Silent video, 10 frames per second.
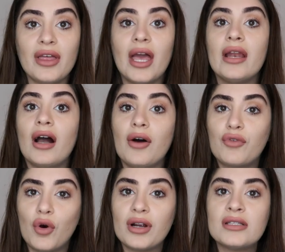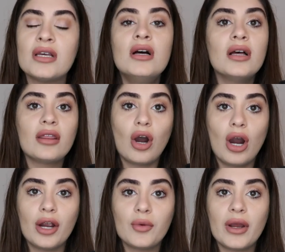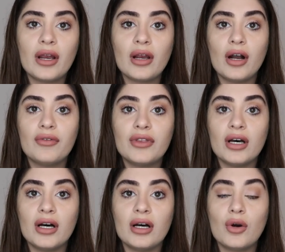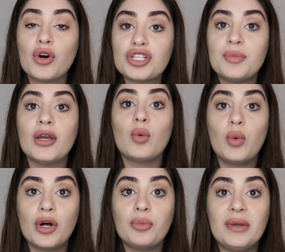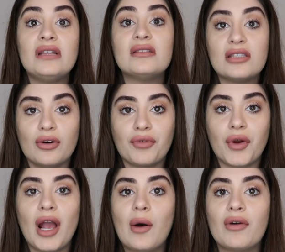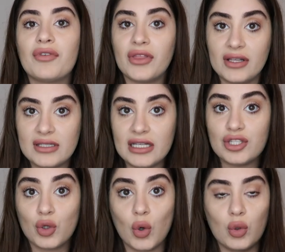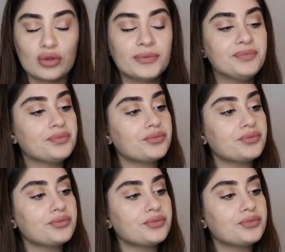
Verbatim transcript: then of course the hardware of the horse bit will be silver. However, this is gold.